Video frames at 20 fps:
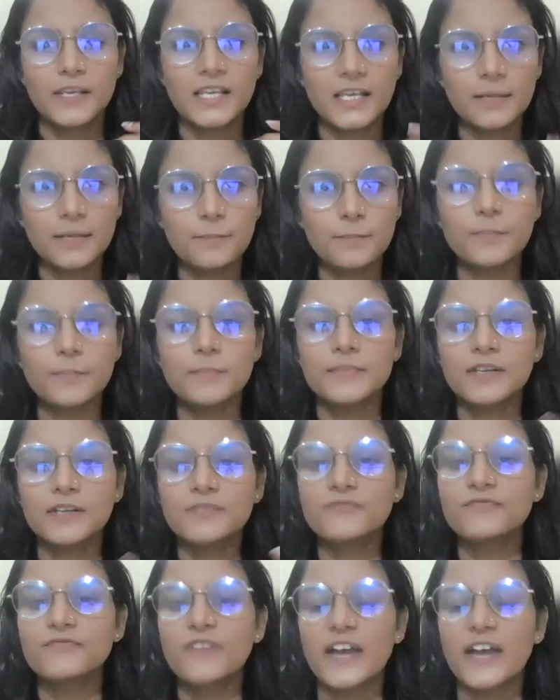Keep
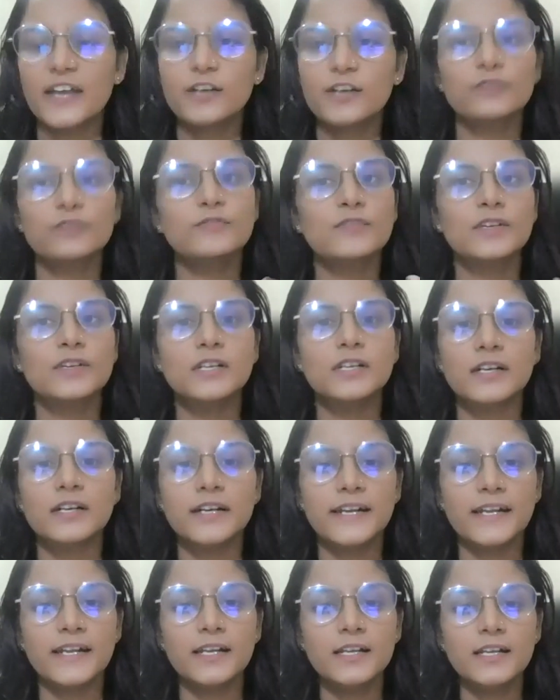the fire of
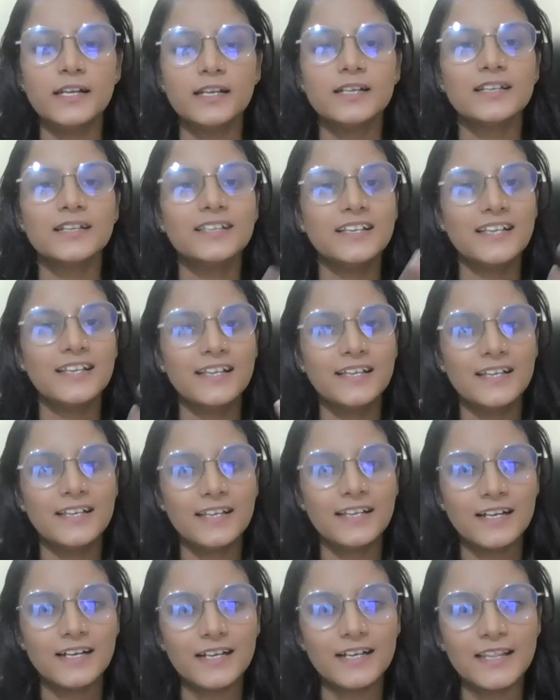learning
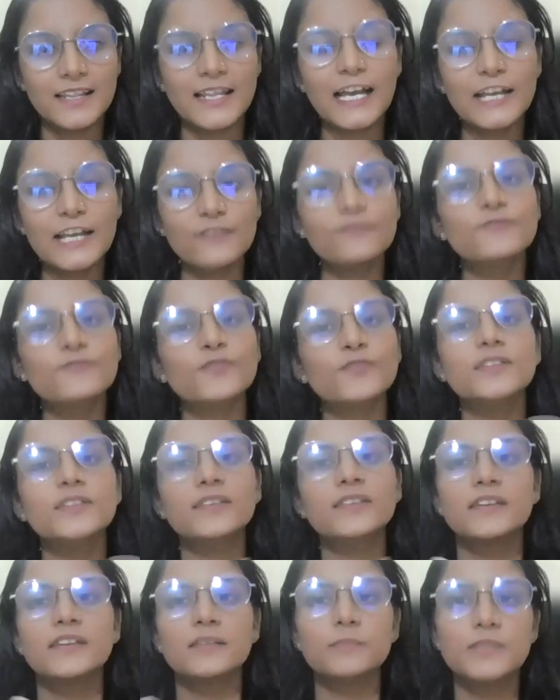alive for
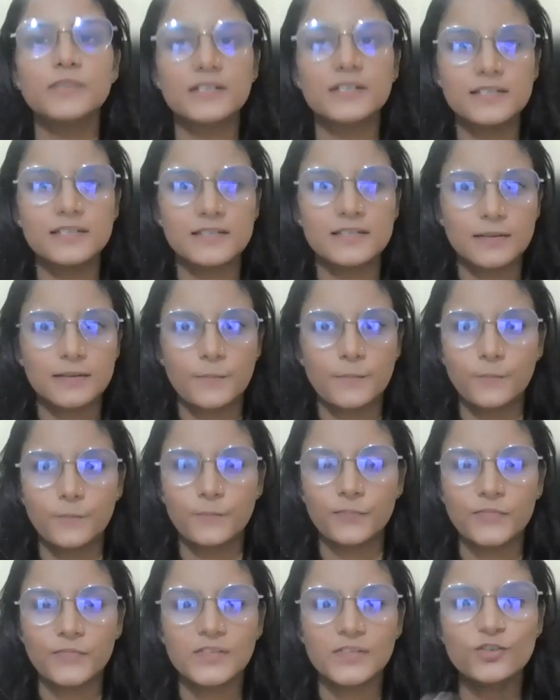3 months.
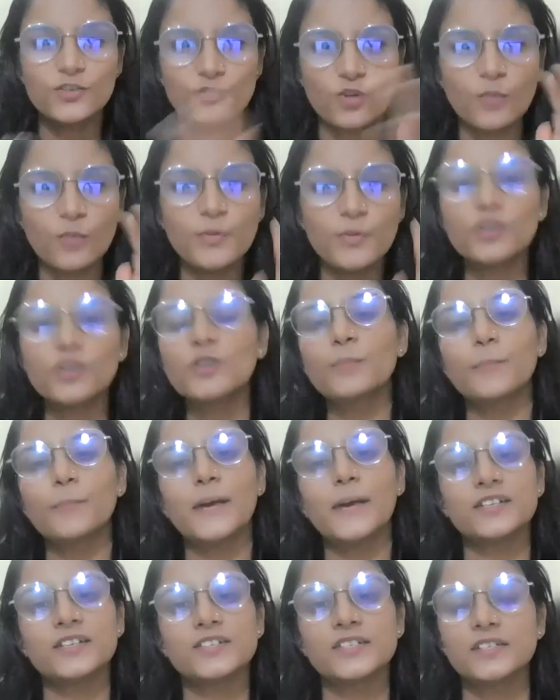Show me your
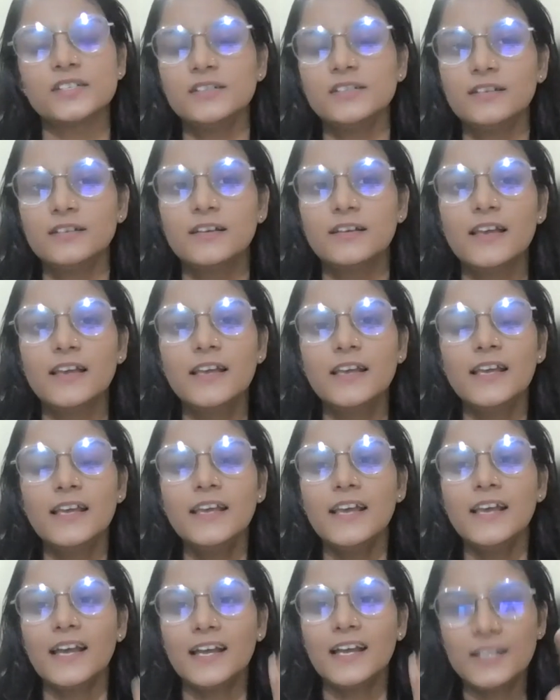passion,
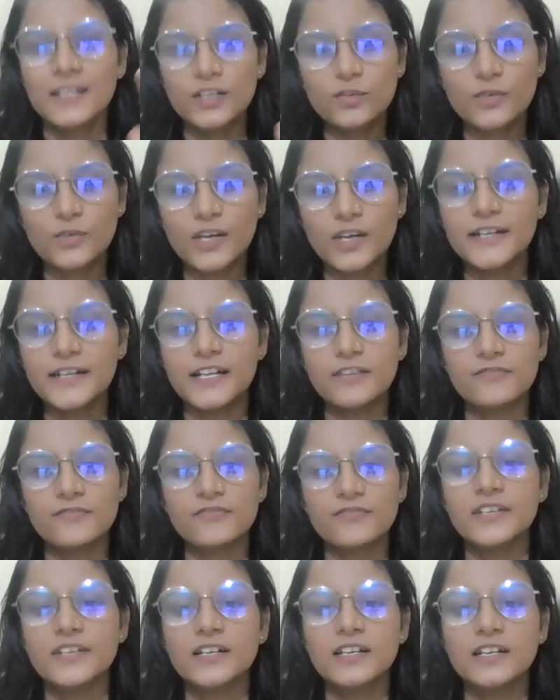and you can
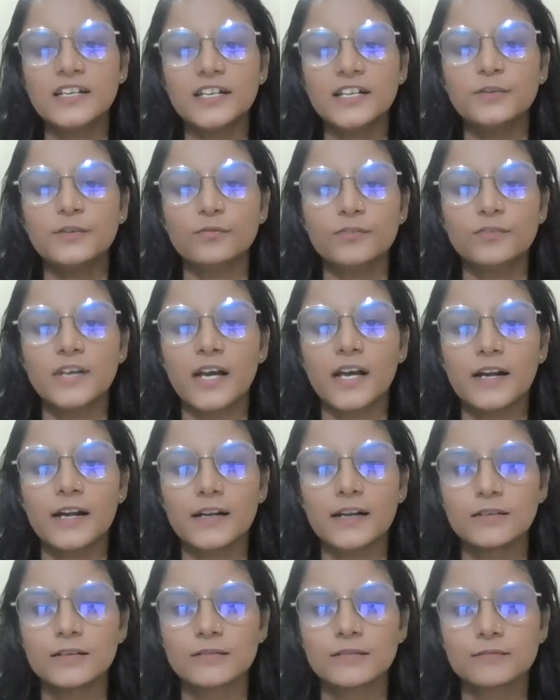definitely do that.